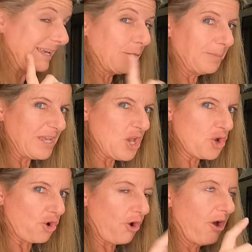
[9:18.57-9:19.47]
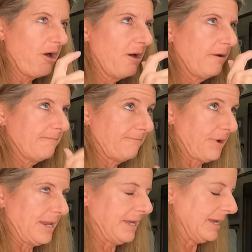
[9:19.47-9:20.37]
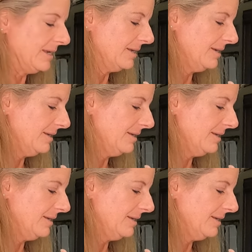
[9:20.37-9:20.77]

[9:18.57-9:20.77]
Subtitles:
It'll be here Friday.